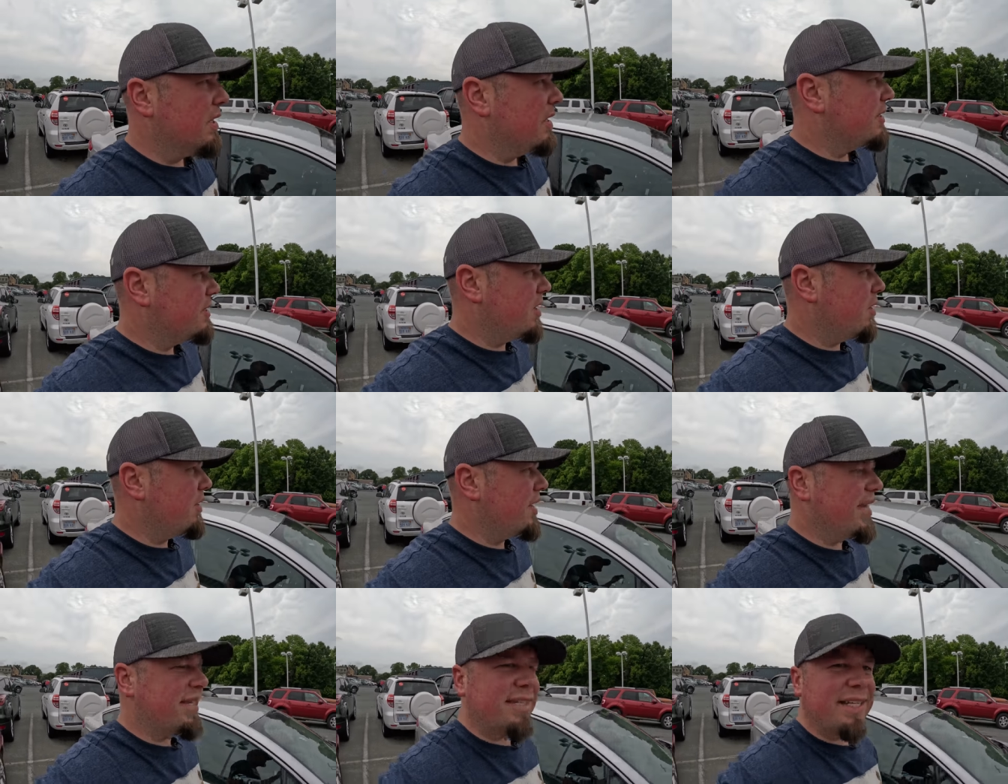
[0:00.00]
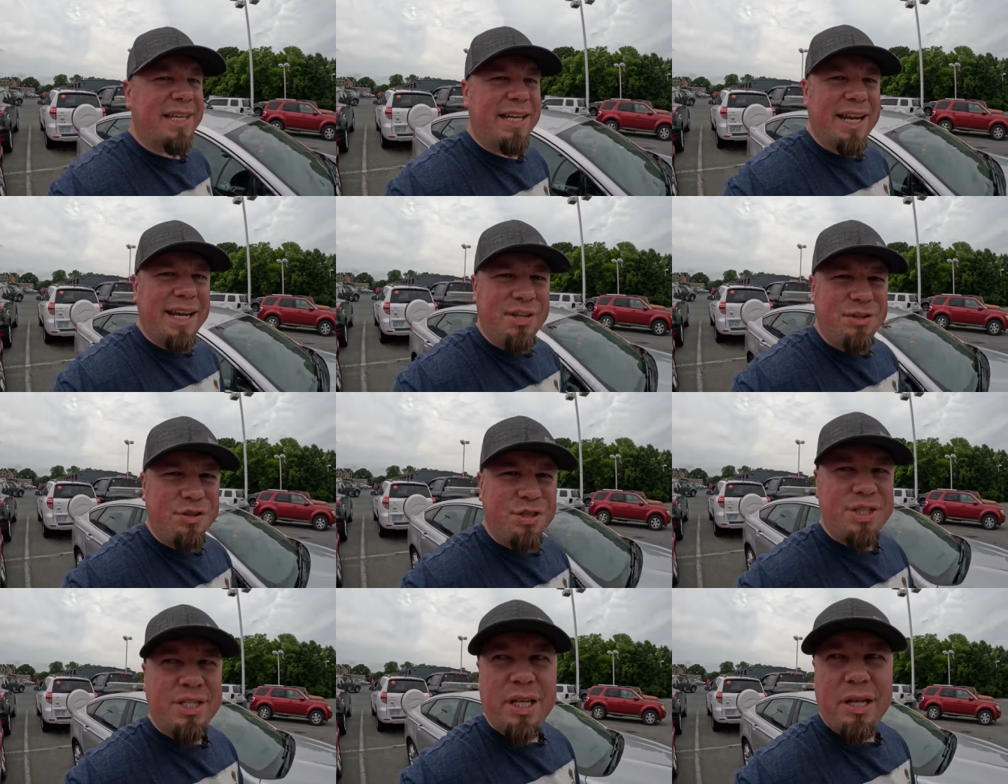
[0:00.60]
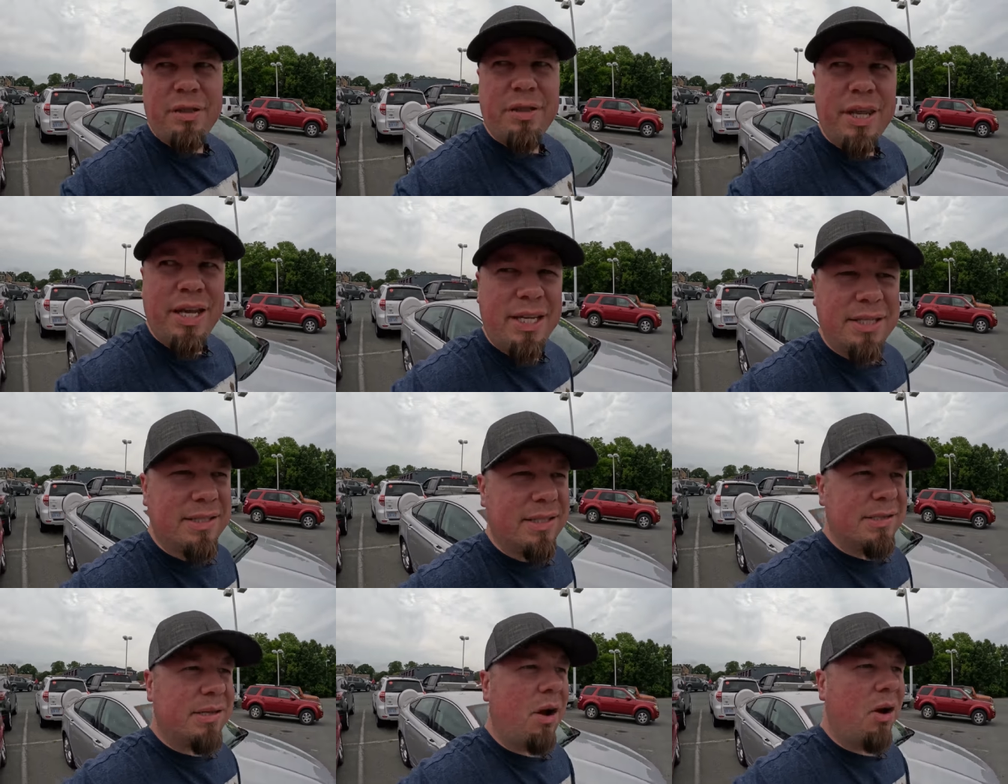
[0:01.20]
So it's an interesting
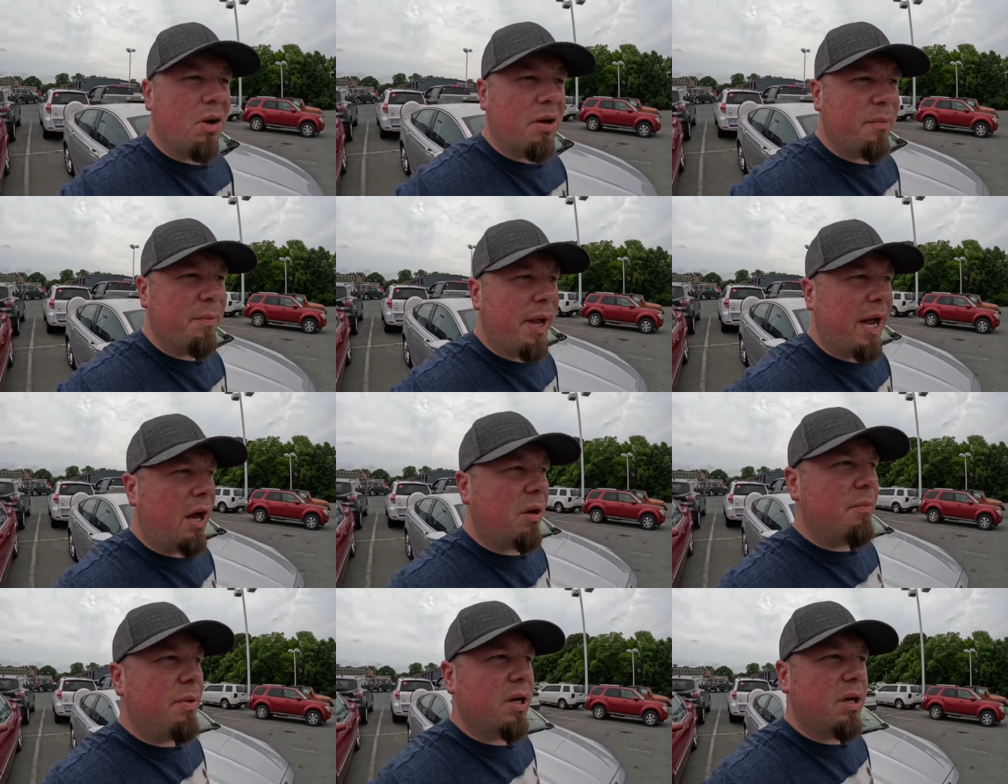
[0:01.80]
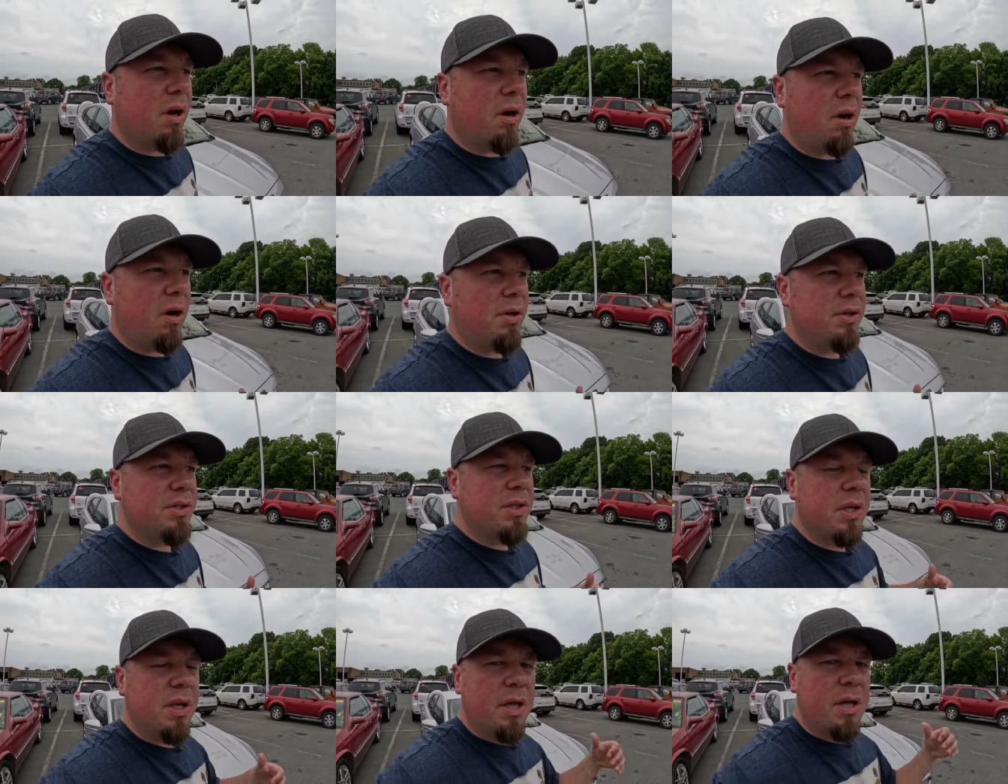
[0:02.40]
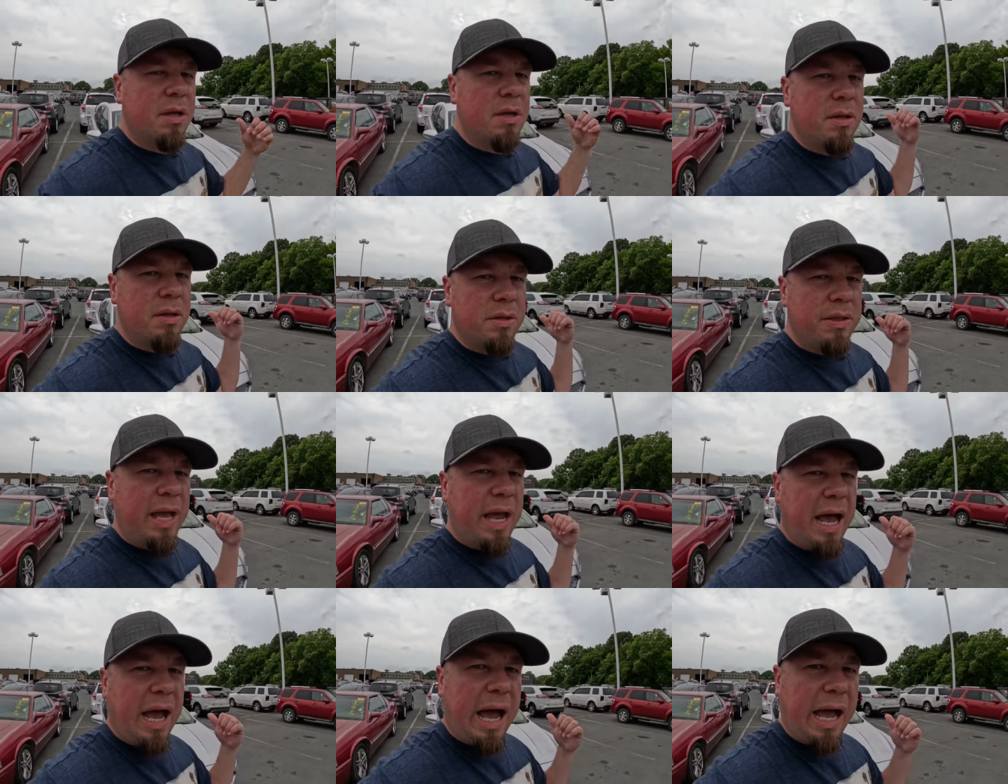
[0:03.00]
thing to talk about because
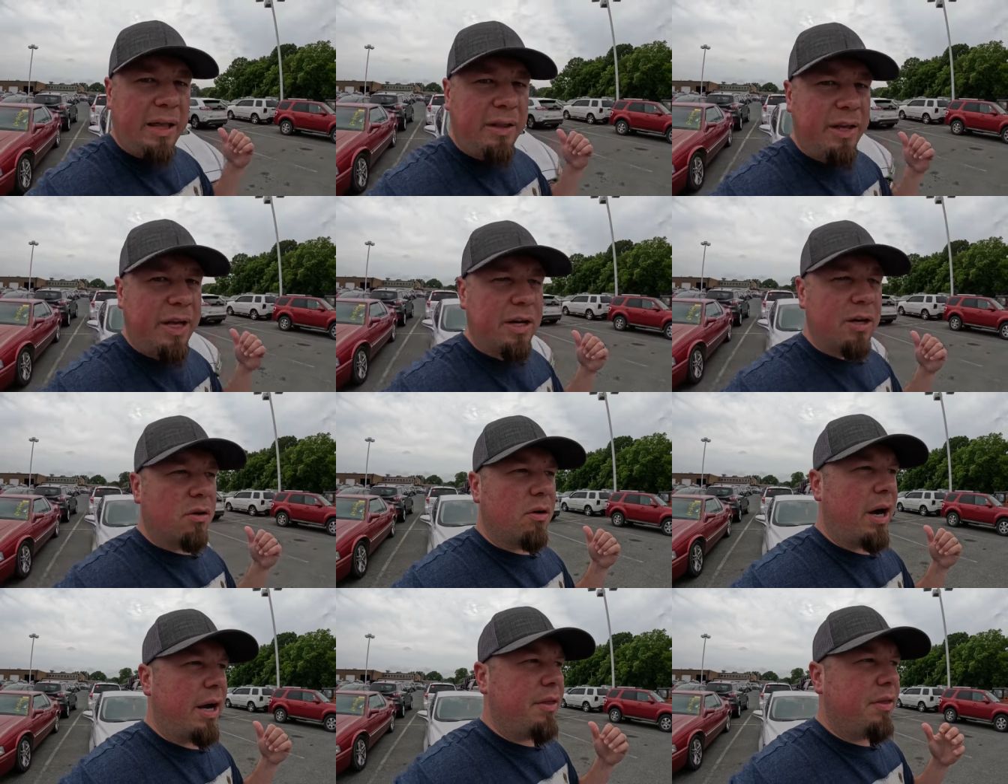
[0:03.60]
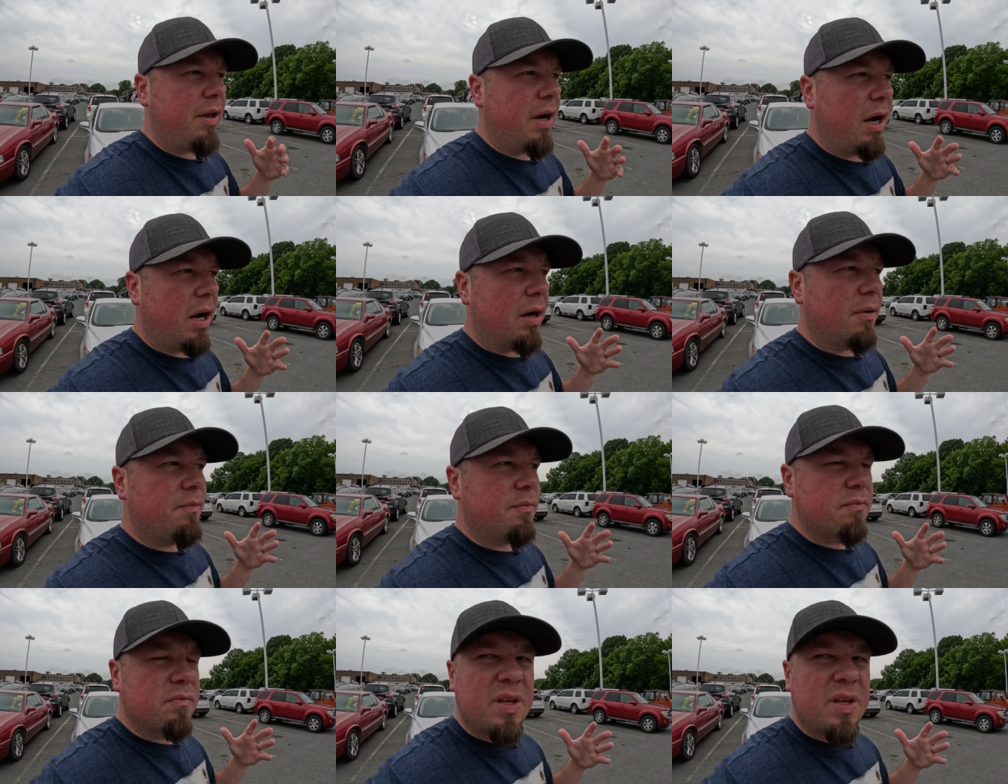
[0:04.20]
that Highlander right there,